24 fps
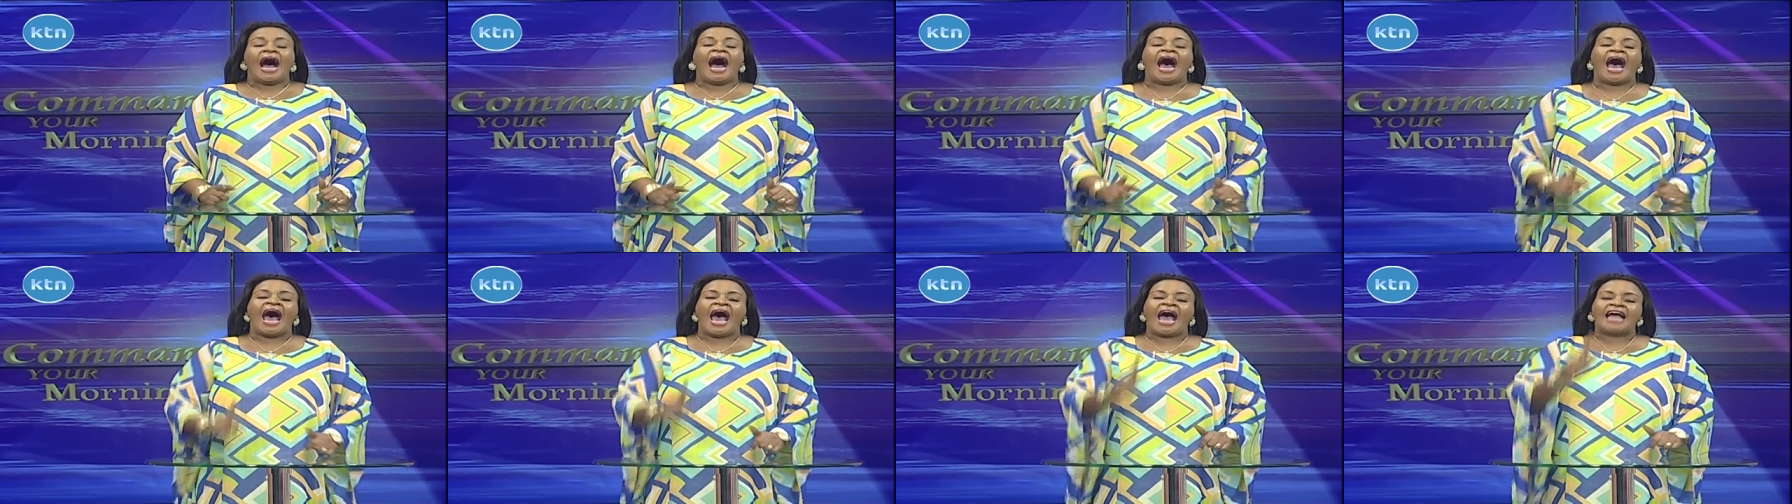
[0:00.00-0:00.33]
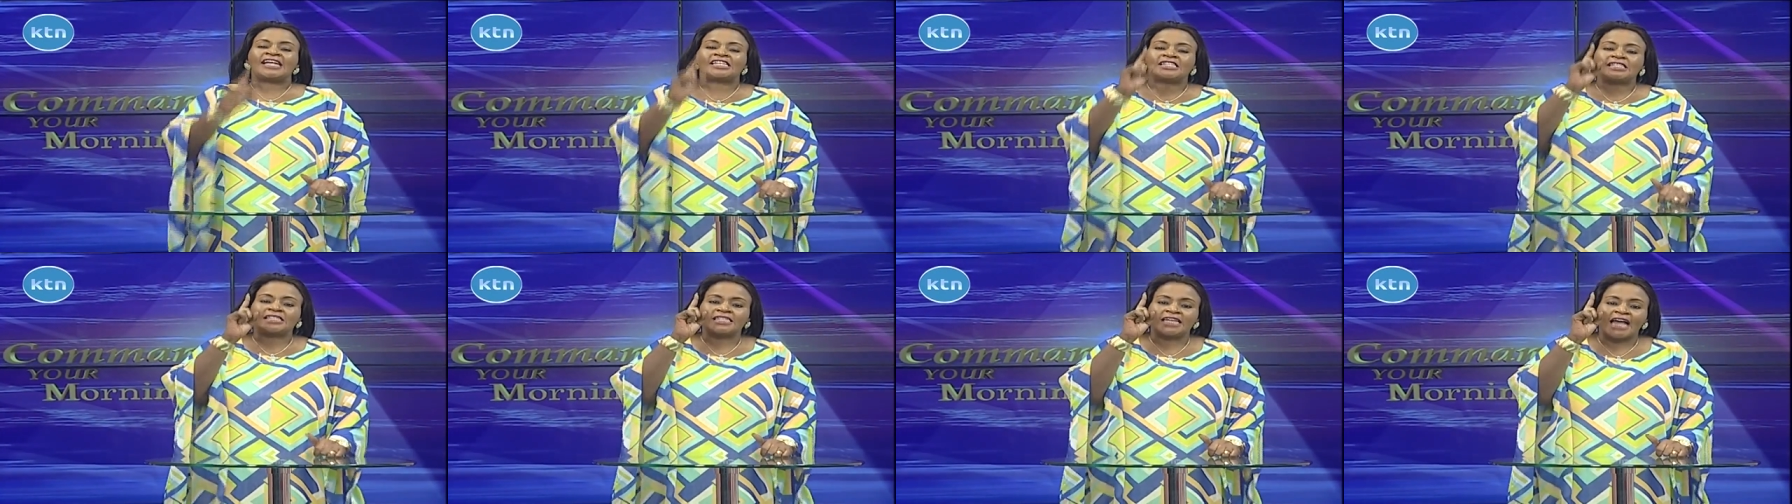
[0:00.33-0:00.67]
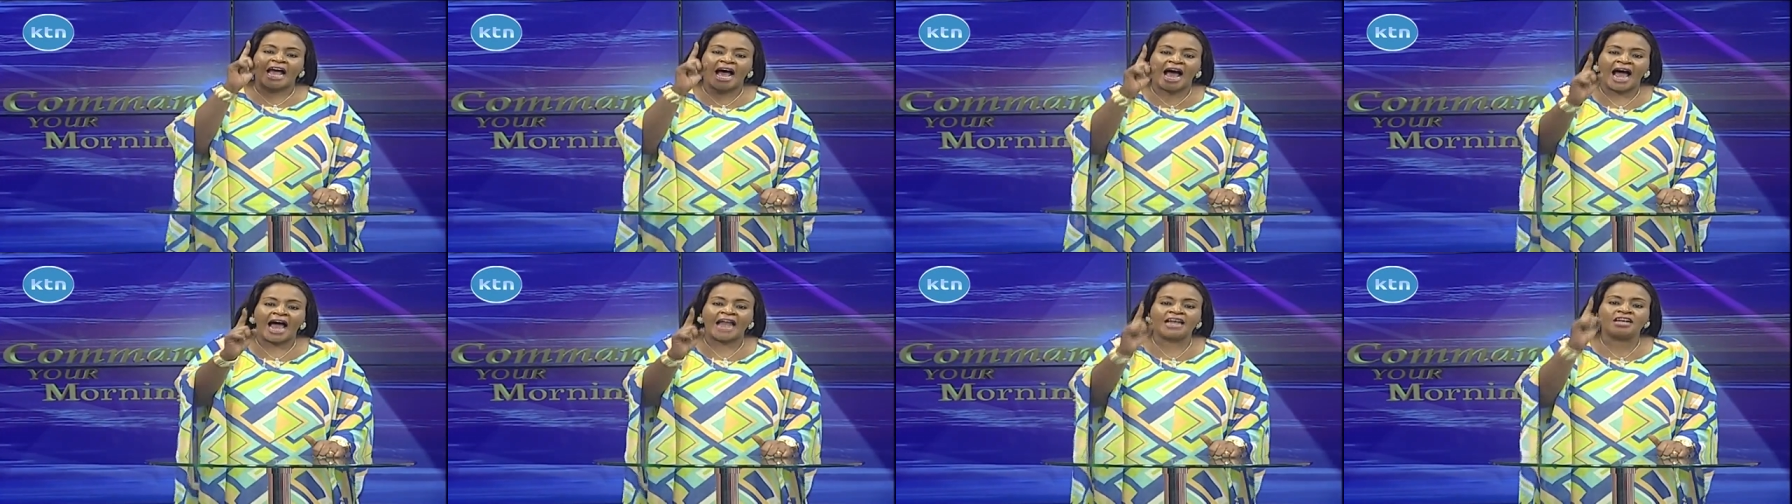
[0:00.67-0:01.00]
I
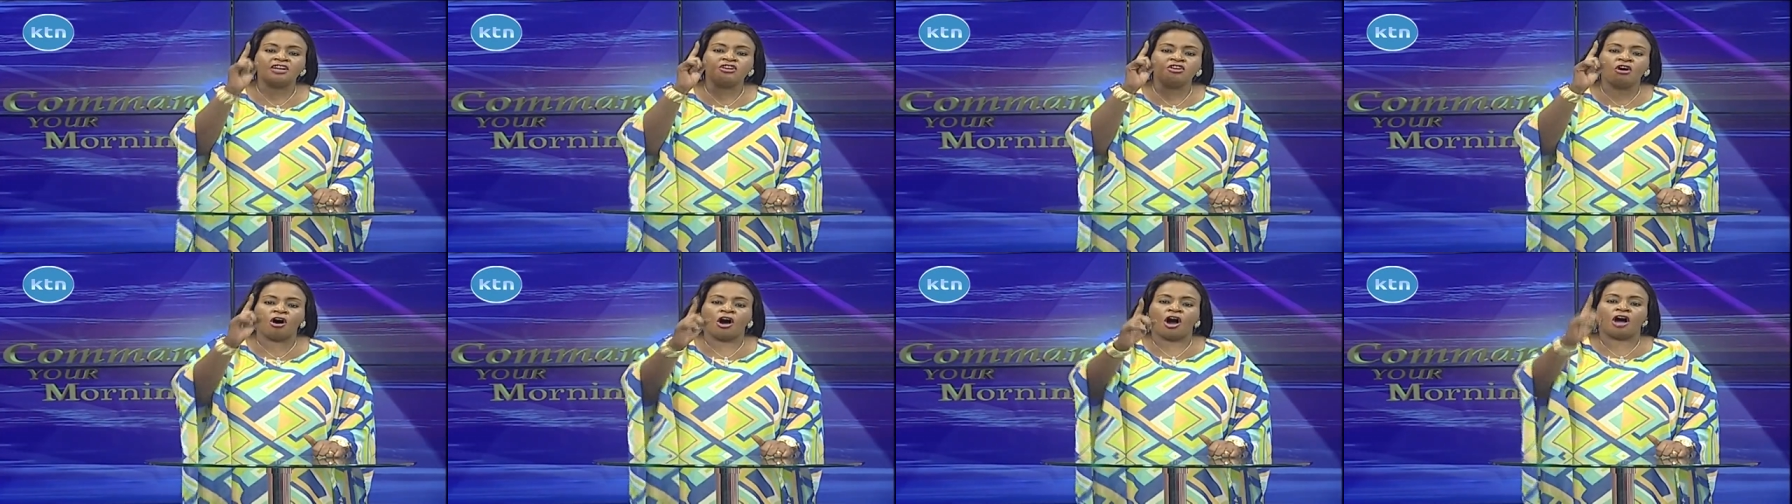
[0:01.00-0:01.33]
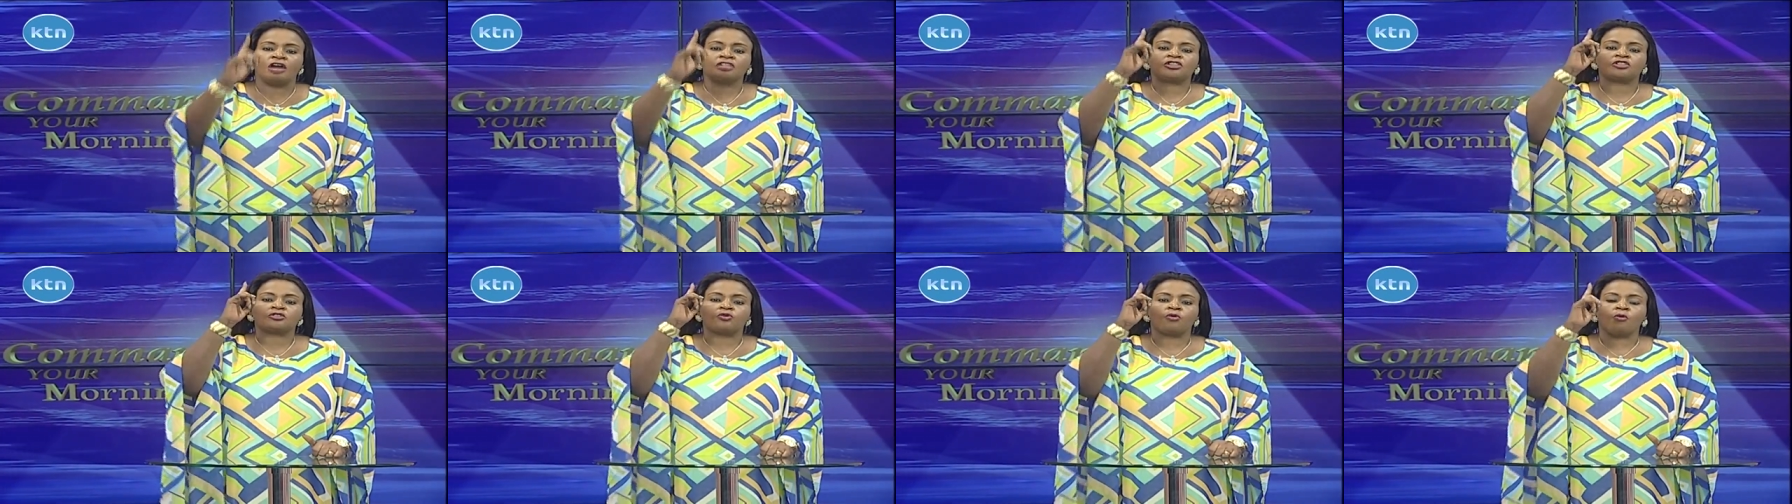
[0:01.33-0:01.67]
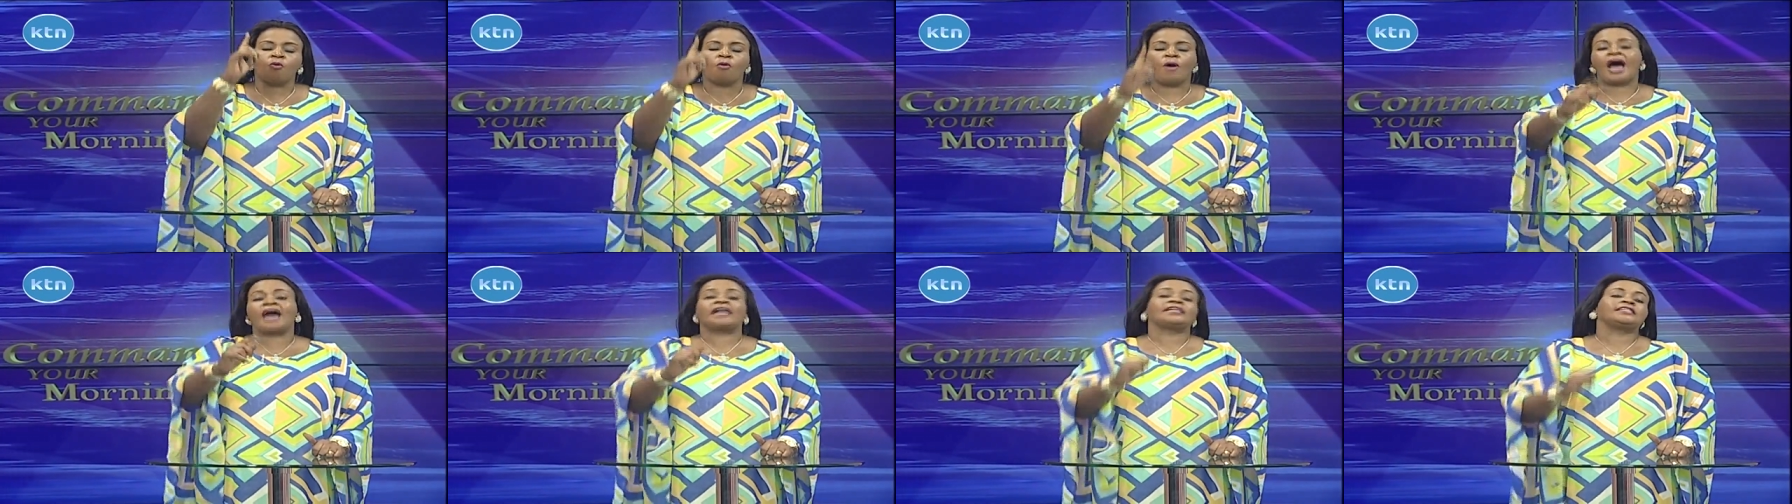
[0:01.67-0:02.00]
shall not
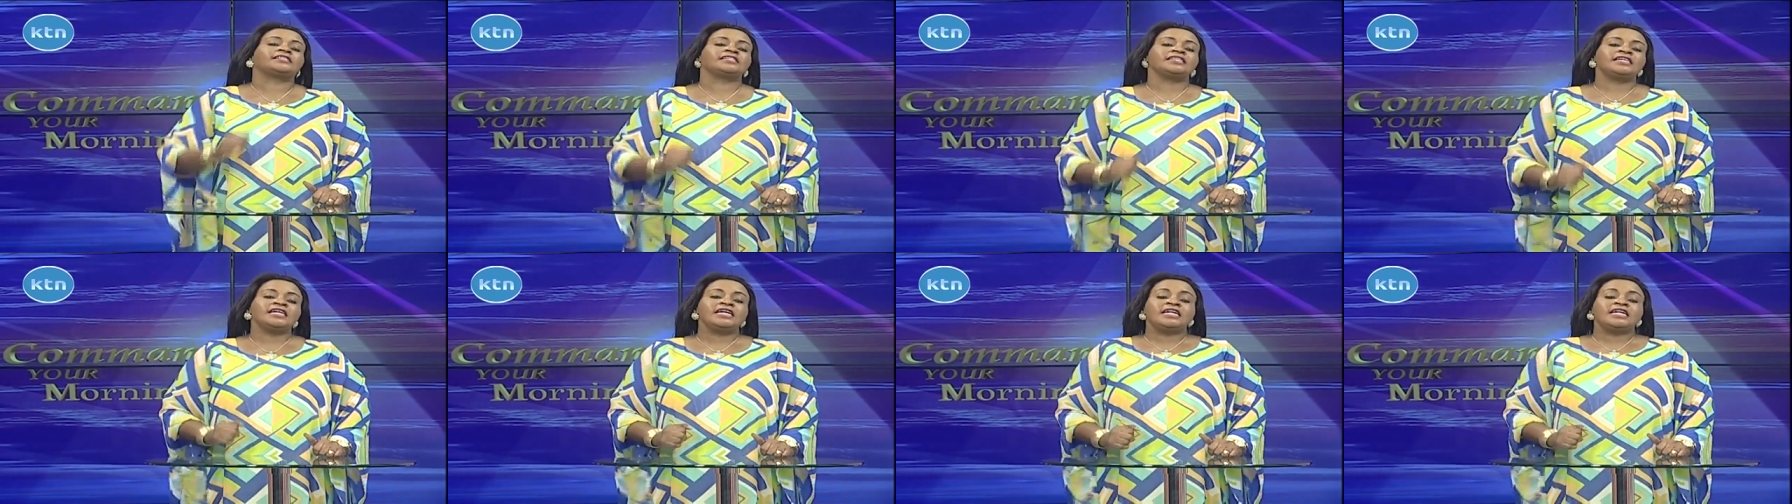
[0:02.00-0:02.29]
want.